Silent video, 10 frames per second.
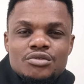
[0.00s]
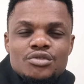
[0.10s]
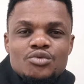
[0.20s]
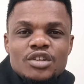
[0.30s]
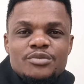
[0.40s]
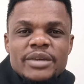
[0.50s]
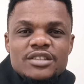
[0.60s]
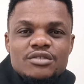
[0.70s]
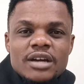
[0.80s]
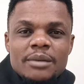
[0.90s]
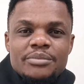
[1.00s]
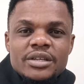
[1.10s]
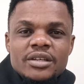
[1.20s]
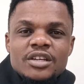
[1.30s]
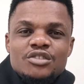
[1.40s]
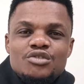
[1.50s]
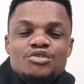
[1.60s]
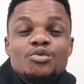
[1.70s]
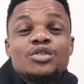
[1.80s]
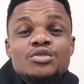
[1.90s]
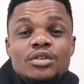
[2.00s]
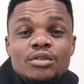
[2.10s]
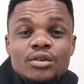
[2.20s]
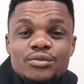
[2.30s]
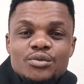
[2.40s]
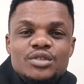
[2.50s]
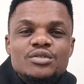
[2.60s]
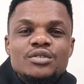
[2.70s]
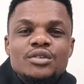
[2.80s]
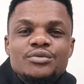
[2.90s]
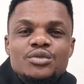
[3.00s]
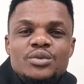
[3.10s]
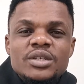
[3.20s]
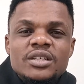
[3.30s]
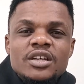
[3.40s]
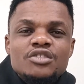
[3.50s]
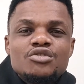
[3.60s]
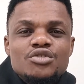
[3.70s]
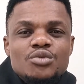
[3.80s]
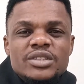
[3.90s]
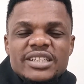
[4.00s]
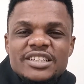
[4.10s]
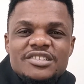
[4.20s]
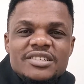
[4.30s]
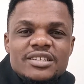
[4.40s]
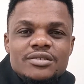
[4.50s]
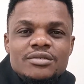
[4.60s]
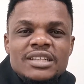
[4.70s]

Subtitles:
choose what makes you happy, choose what you love doing, choose what interests you.